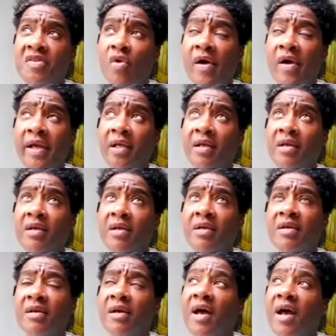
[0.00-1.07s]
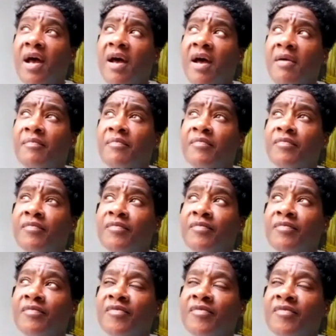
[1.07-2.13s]
quite,
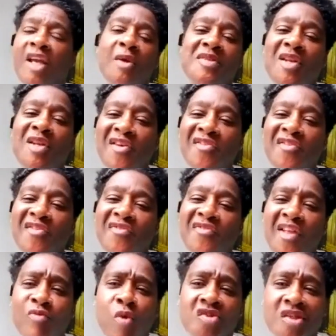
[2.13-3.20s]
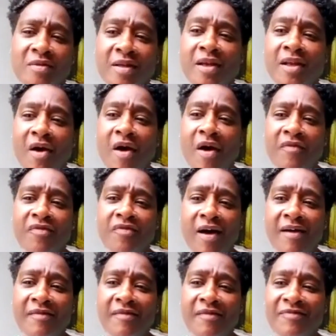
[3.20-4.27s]
they observe, they're watching, you know,
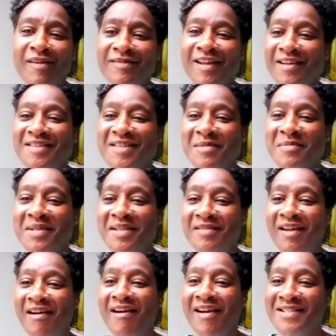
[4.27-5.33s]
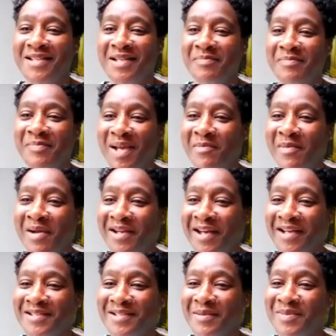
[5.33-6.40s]
I've got like so many like eyes in the back of my
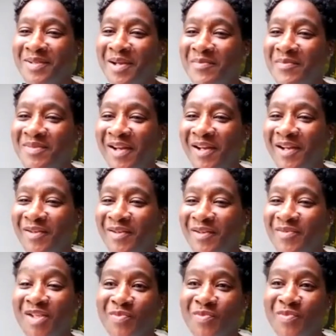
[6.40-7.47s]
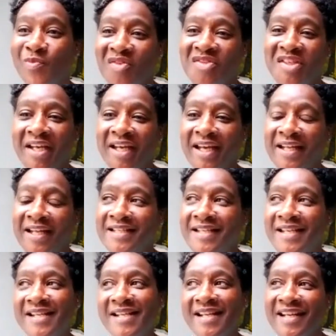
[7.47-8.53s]
neck sometimes, like just watching,
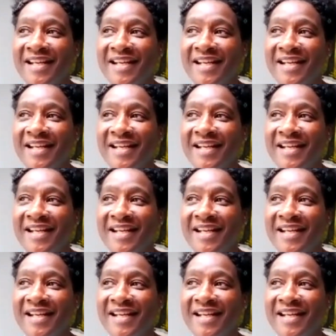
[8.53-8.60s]
and